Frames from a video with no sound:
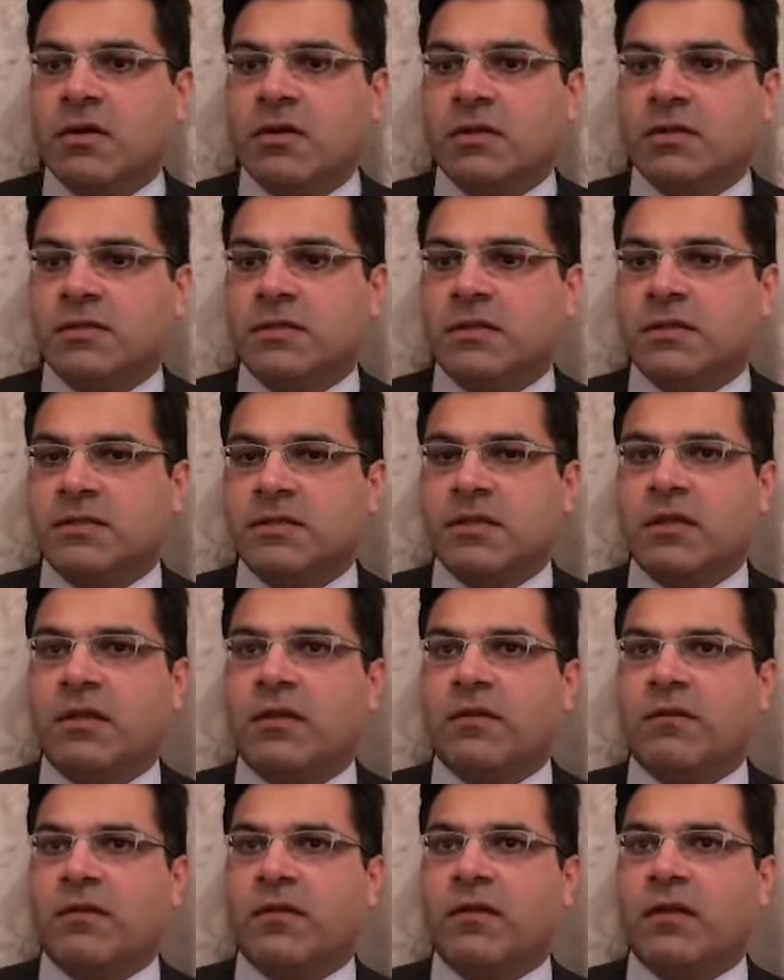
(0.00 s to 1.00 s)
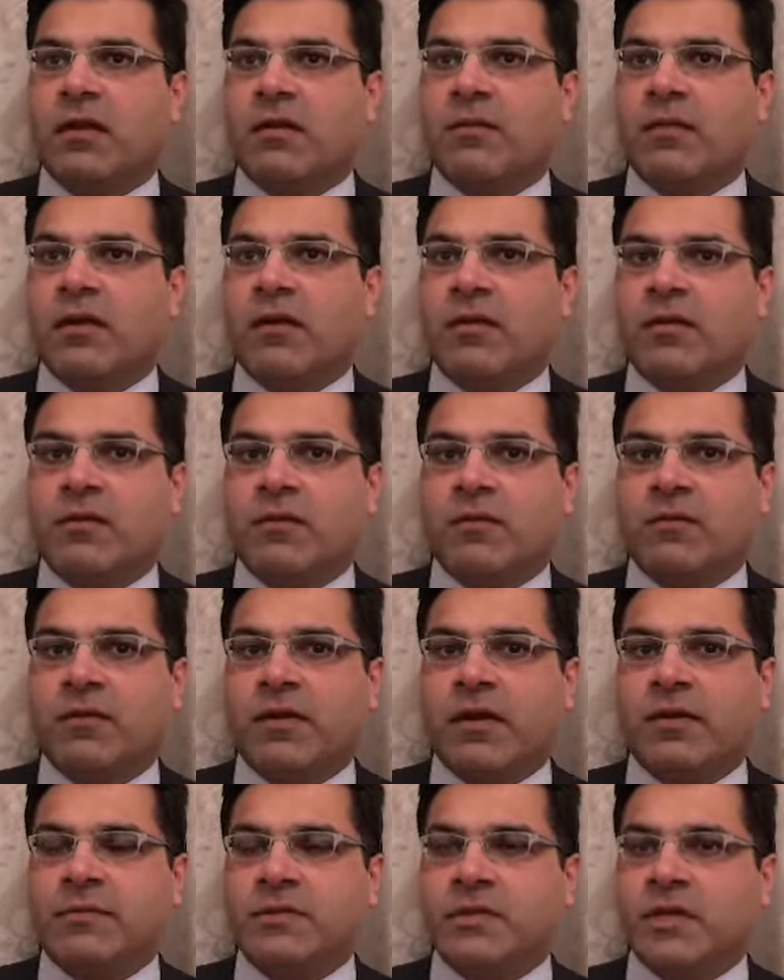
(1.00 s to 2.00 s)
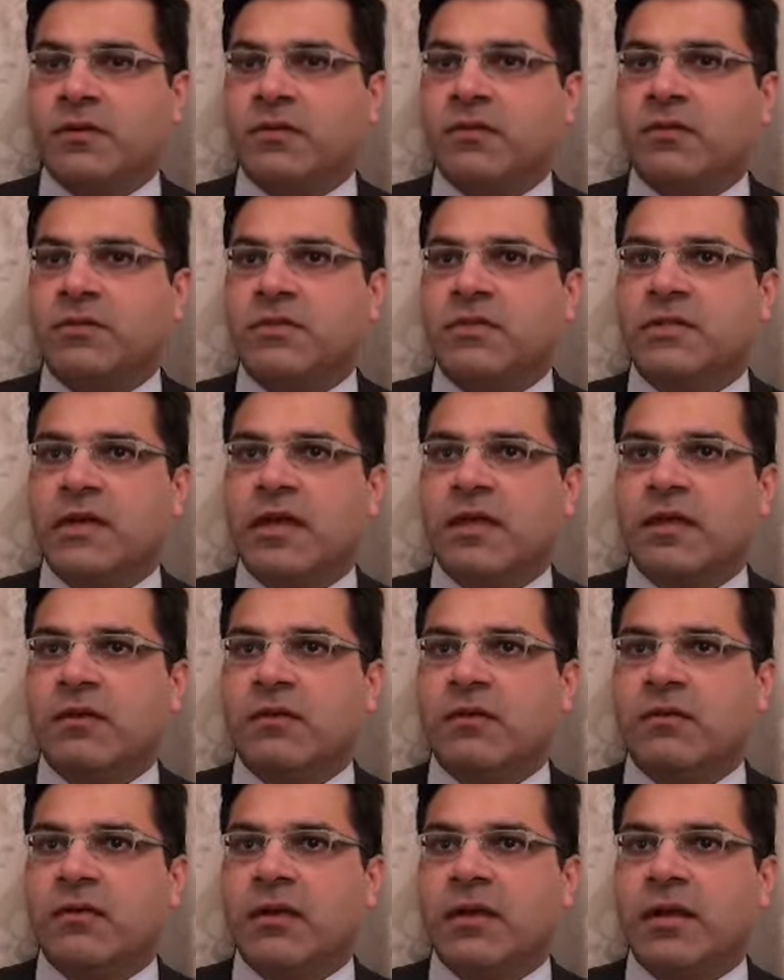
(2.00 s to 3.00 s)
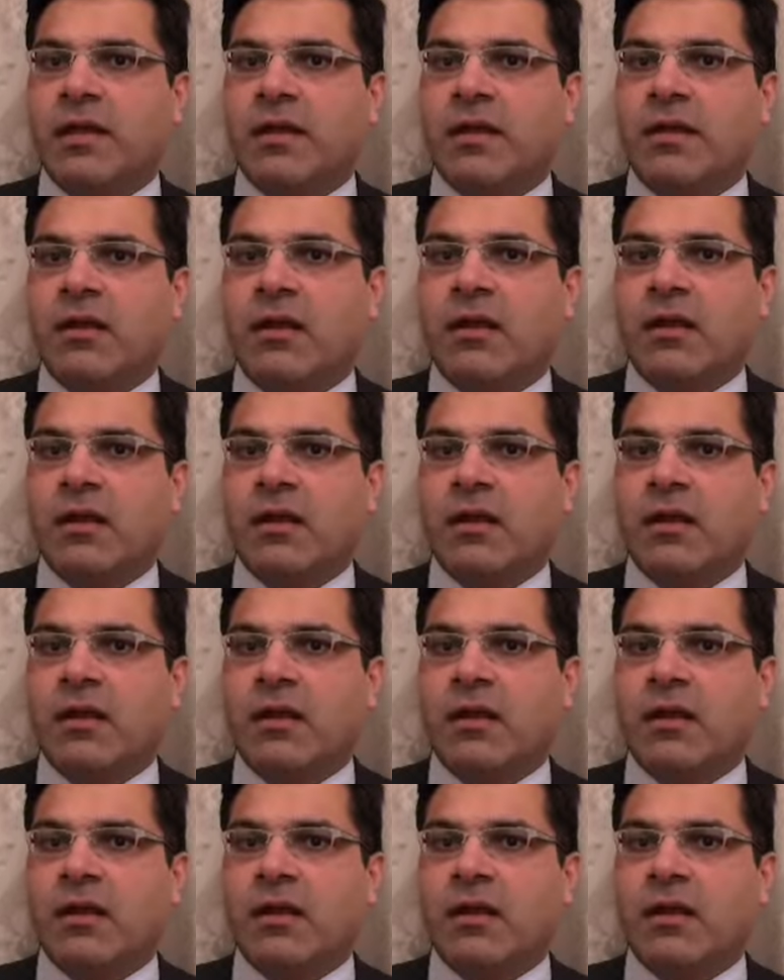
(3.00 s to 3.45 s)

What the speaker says: a significant amount of technology talent already,